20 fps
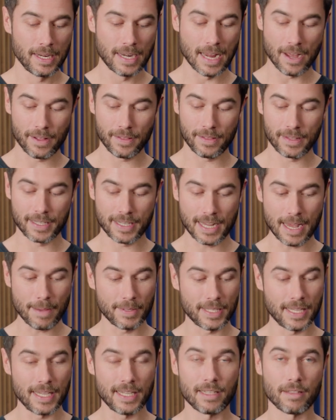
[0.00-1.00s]
Now, the
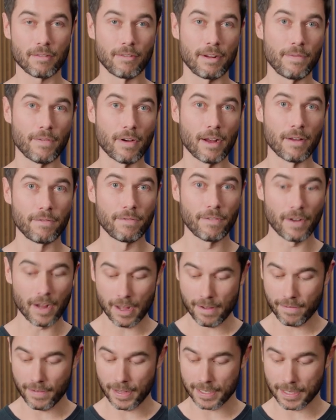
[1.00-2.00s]
SAM6
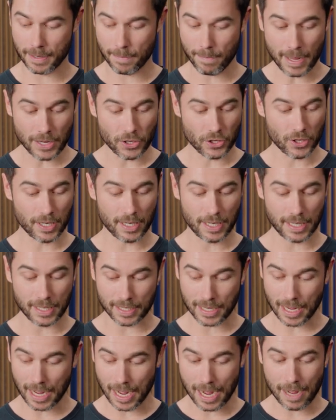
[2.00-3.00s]
355, as I mentioned,
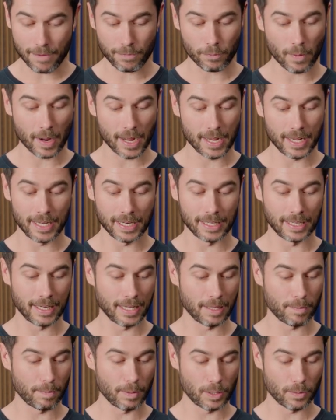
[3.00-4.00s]
is halfway in
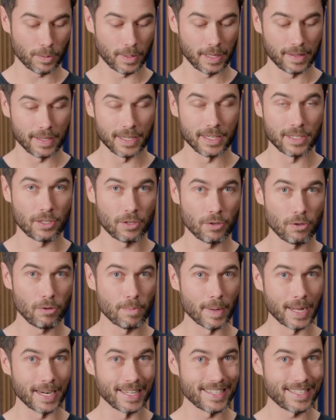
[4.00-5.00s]
length between these two,
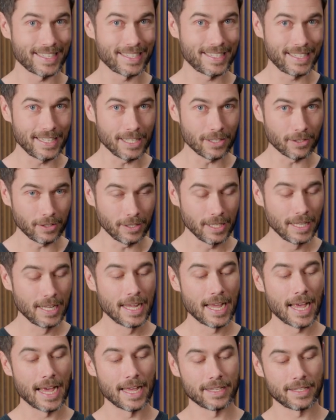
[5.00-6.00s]
but it still
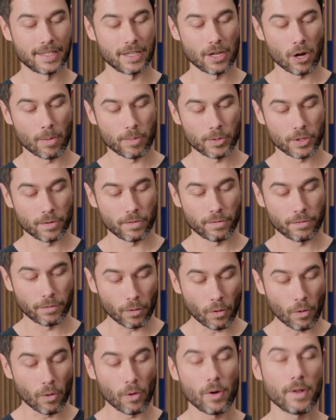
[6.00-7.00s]
has the option
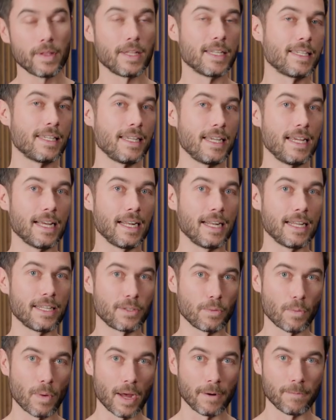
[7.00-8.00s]
for the
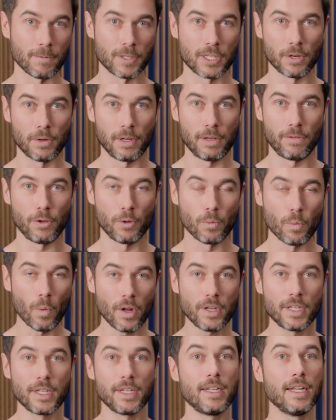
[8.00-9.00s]
CLS1. So if you
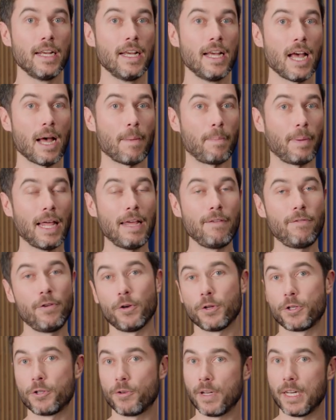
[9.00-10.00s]
wanted a plate for
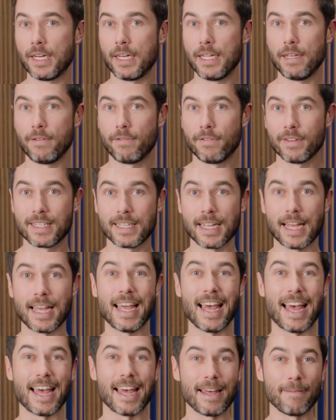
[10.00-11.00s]
your Trinity for,
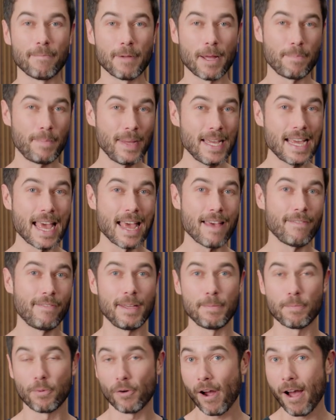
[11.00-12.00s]
say, a big
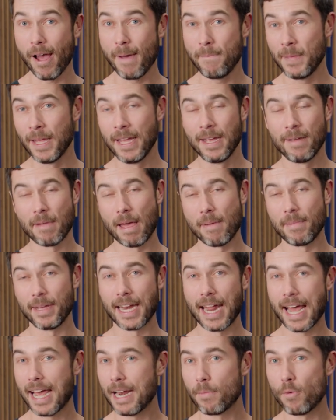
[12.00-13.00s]
heavy prime, maybe
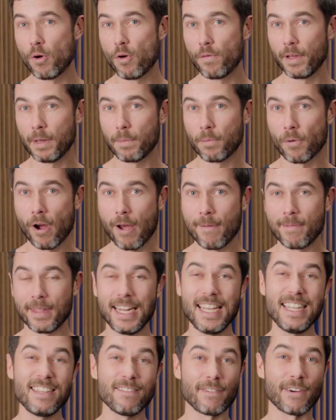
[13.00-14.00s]
an anamorphic prime that
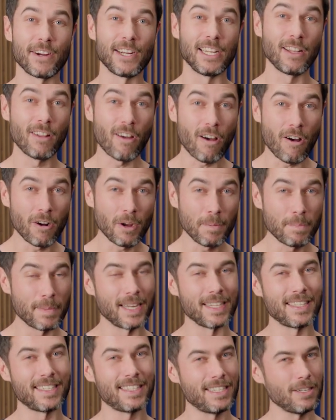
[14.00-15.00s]
isn't very long,
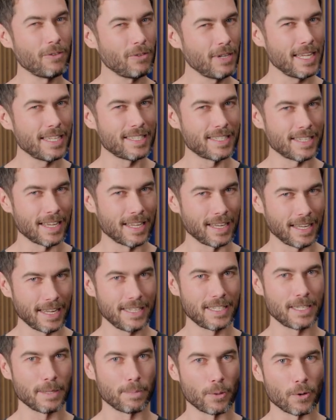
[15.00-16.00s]
but it still needs a
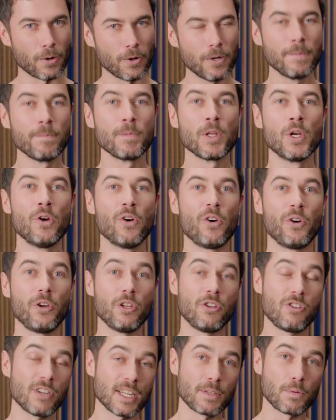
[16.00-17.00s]
lens support, or
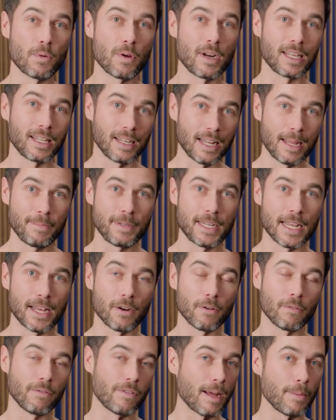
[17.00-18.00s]
you just want to clamp
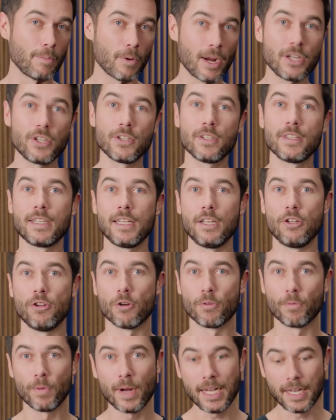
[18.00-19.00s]
down on vibrations in
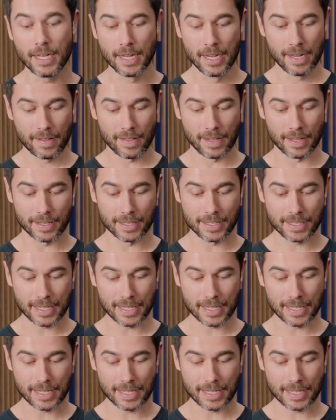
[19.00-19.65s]
your rig, then the